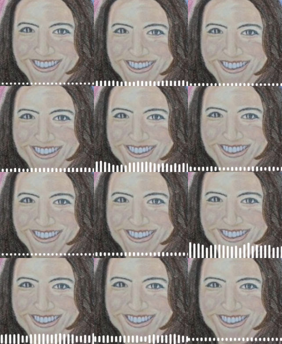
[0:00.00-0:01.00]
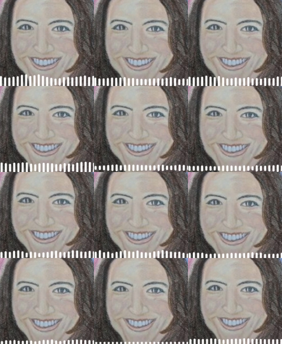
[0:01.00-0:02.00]
But that's part of the human
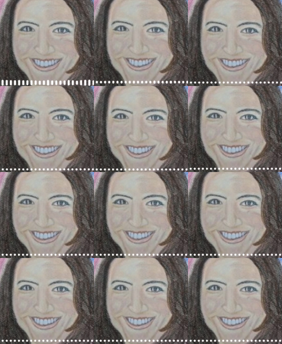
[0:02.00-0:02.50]
experience.